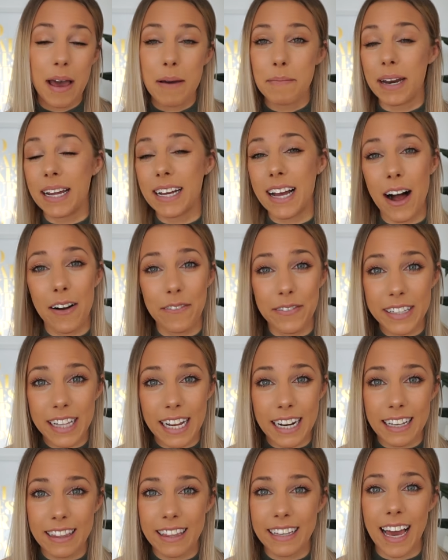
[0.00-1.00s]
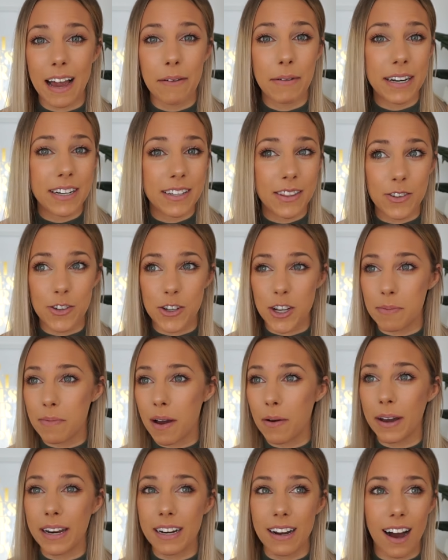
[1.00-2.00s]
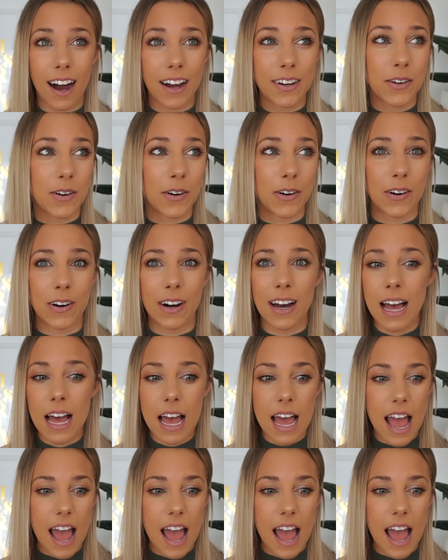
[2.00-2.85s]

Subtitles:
But I can't feel anything. I went to the gym, I went hardcore.